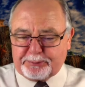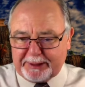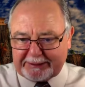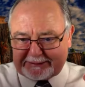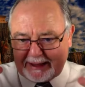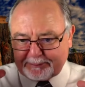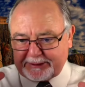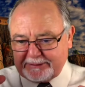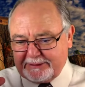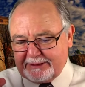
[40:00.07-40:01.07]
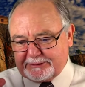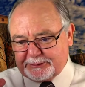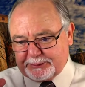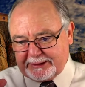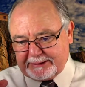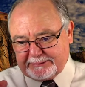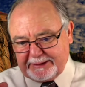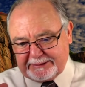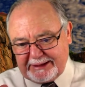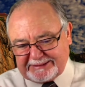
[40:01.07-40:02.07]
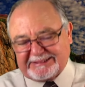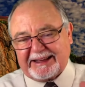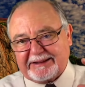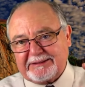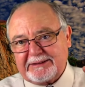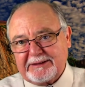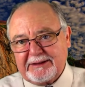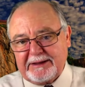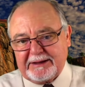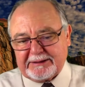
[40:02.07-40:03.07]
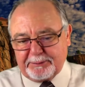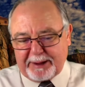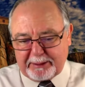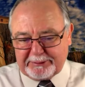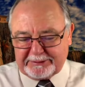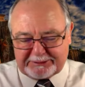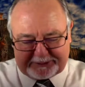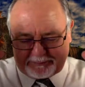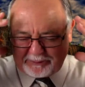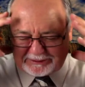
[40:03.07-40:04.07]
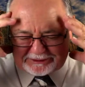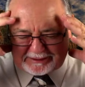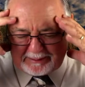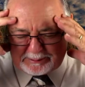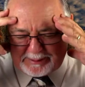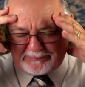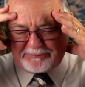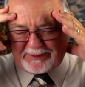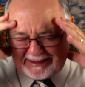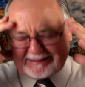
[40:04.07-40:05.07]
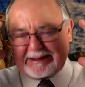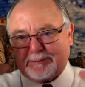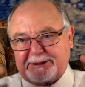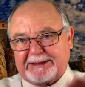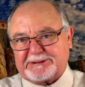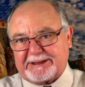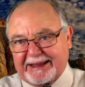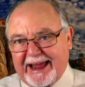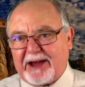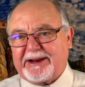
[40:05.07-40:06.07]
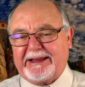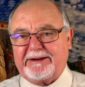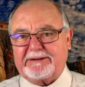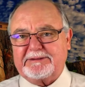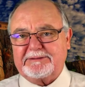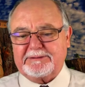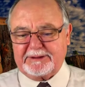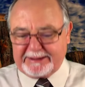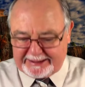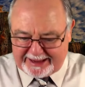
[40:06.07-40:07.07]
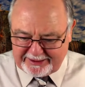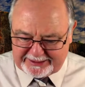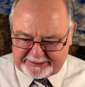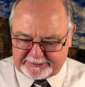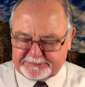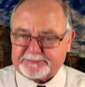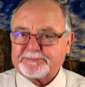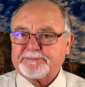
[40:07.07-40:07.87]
being tempted into a, a, a sin. The Bible, just the verse that comes to mind, flee temptation. Get out of here. Get out of here.